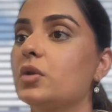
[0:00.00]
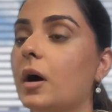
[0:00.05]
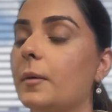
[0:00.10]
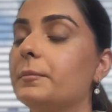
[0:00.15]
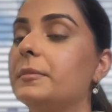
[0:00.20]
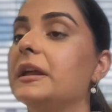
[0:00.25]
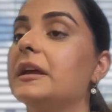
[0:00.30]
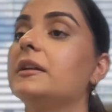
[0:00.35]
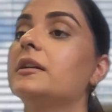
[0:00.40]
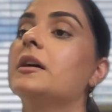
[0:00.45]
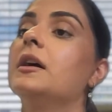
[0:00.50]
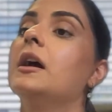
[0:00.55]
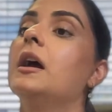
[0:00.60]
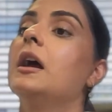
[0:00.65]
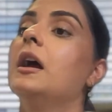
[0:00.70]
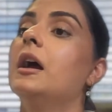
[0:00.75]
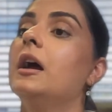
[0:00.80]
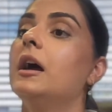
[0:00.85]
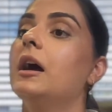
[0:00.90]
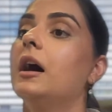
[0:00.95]
update?
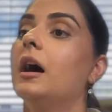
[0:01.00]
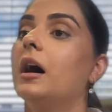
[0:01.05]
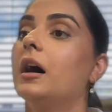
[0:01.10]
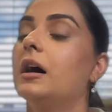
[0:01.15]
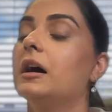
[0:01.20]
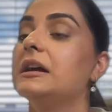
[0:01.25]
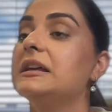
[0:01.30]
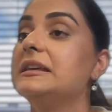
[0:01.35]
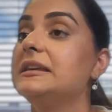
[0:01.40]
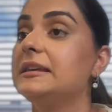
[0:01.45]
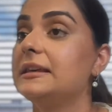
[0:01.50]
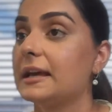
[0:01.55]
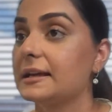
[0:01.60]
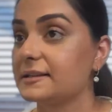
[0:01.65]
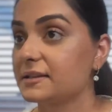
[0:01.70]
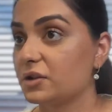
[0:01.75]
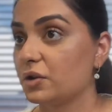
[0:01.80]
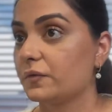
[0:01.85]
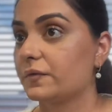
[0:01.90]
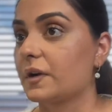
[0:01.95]

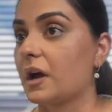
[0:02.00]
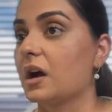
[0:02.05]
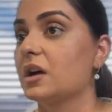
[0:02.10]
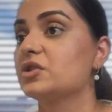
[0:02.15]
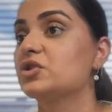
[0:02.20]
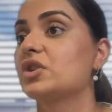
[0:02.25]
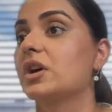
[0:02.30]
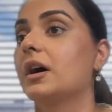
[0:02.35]
Yes, Yuvraj.